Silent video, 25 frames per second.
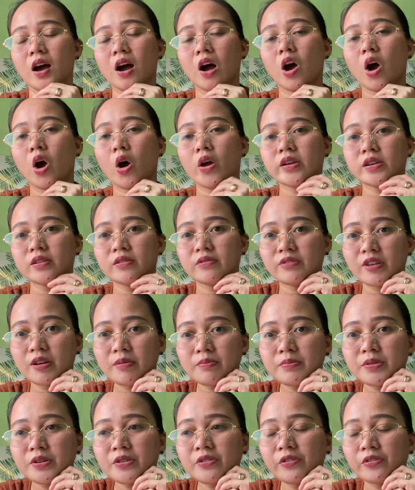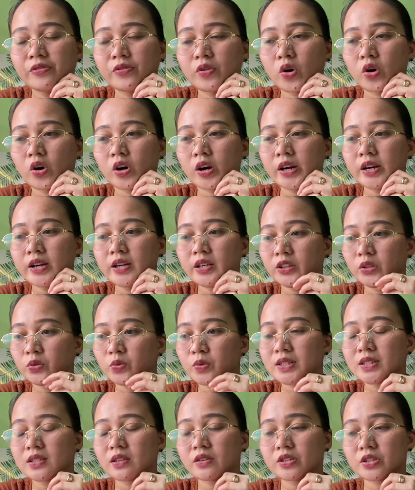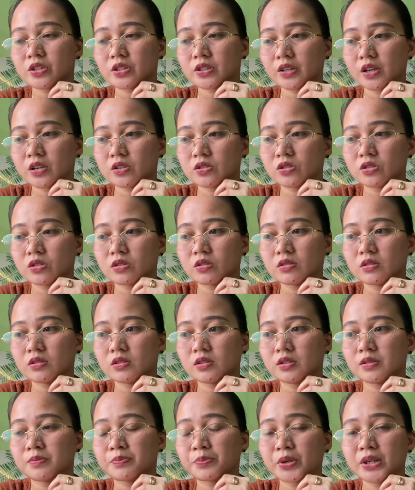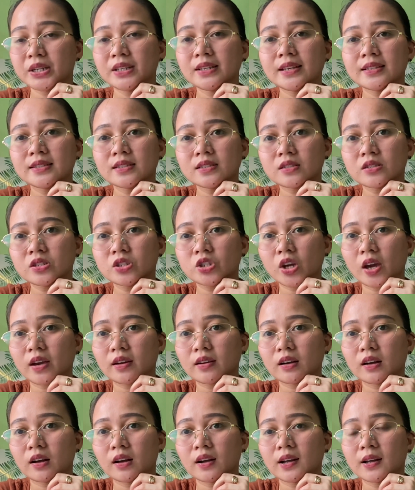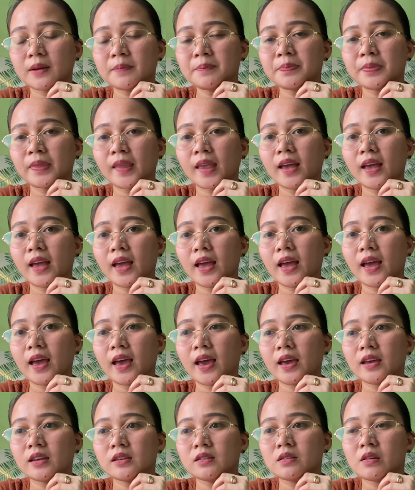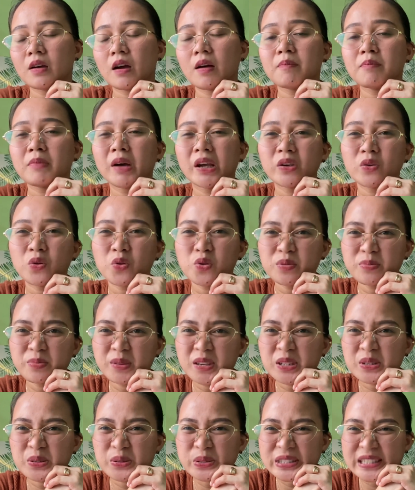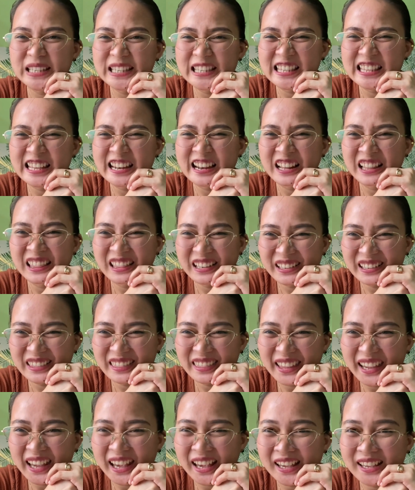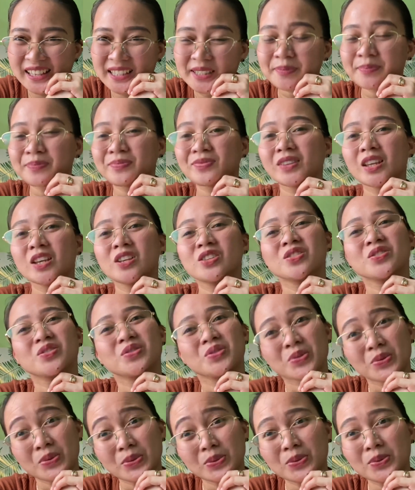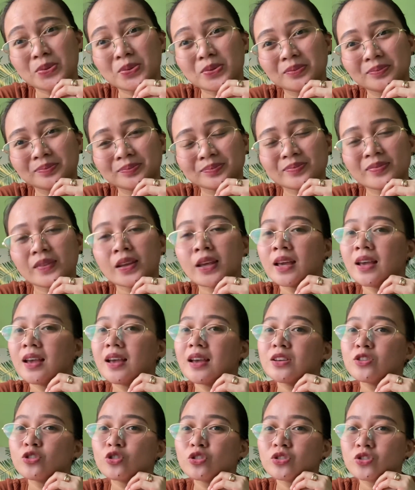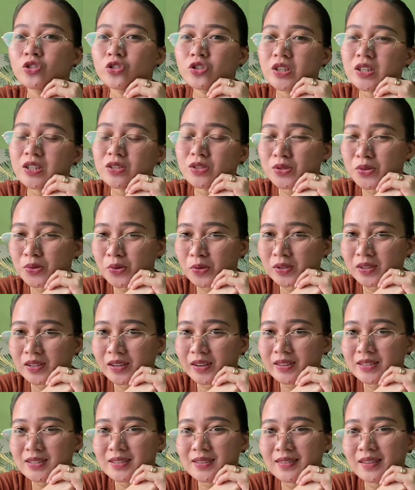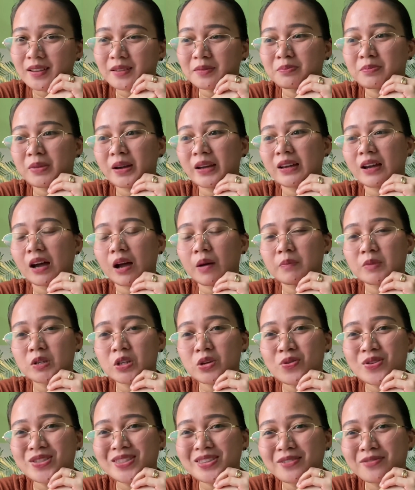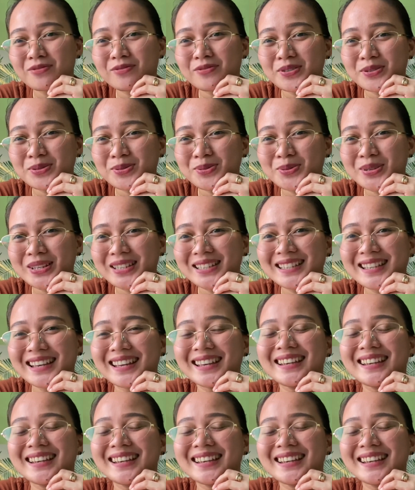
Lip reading: On November 4, it was our scheduled prenatal checkup, and my OB noticed another thing. So she told us that my amniotic fluid